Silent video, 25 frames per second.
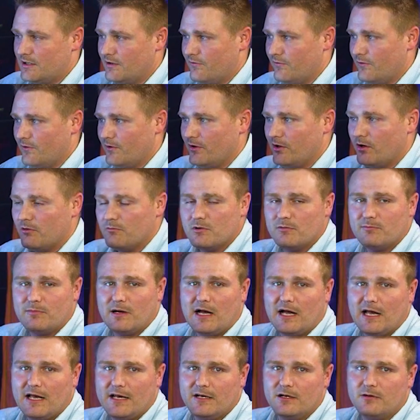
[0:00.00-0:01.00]
a different number
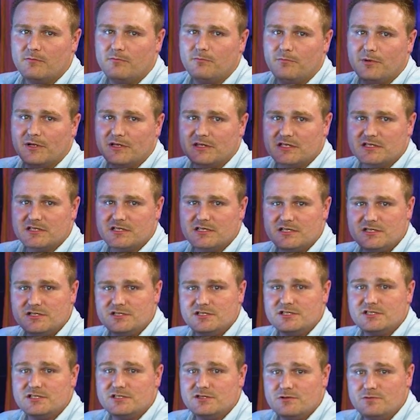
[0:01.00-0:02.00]
behind them, but the
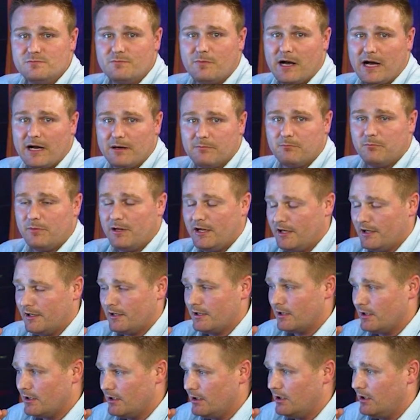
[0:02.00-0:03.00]
TGs do pop
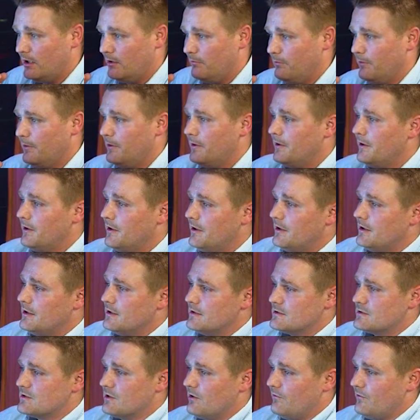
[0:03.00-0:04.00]
back up.
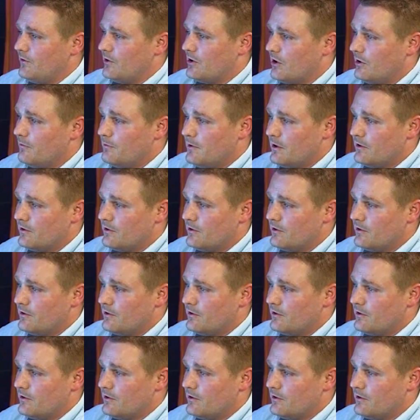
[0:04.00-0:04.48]
So if you come